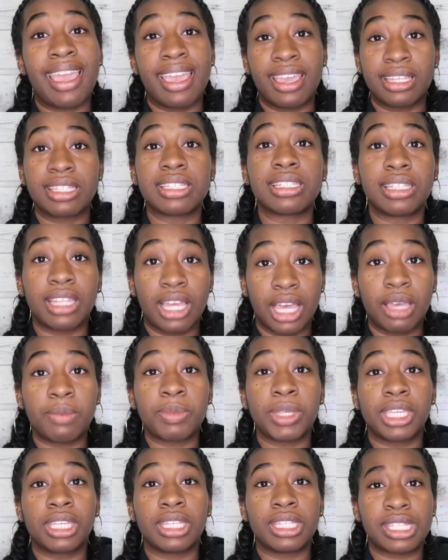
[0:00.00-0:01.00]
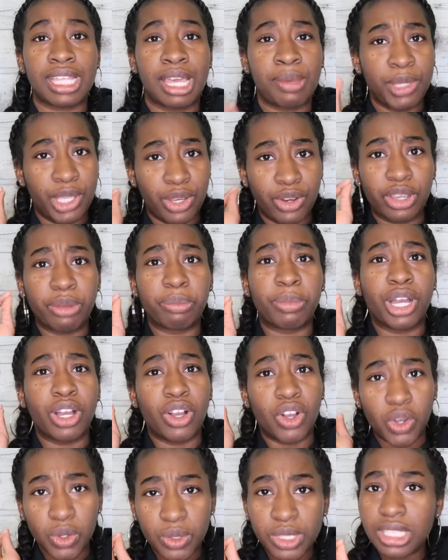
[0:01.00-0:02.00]
and a lot because I'm hearing my
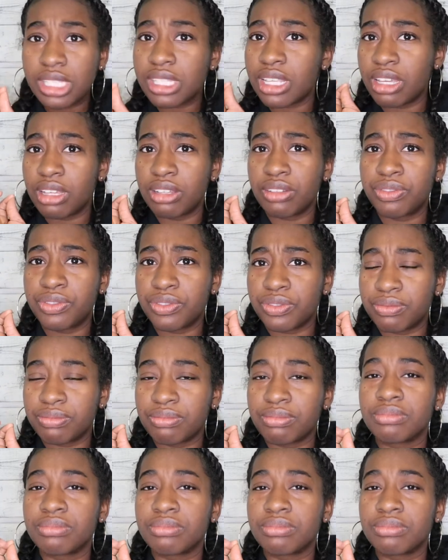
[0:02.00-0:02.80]
own self.